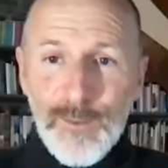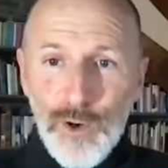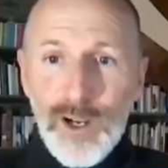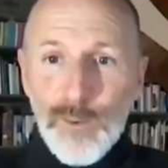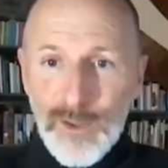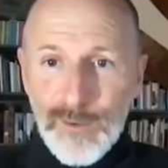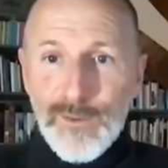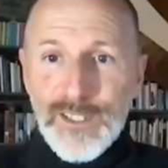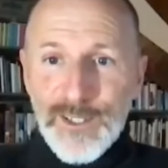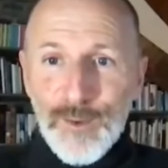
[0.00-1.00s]
work with the
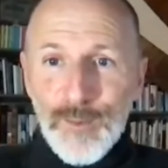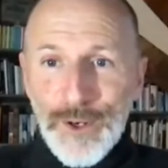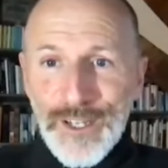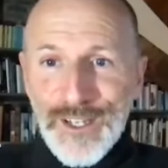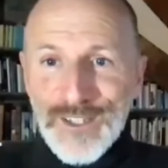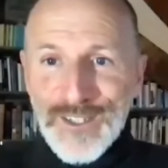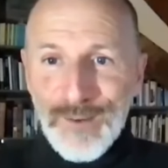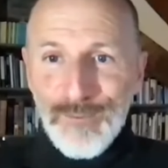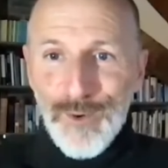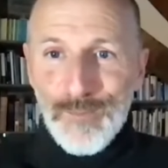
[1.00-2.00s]
physical body in
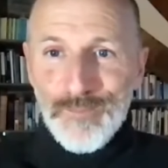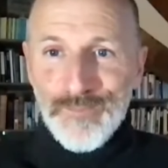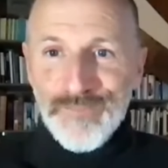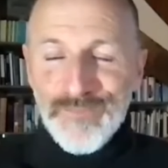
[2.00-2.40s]
some form,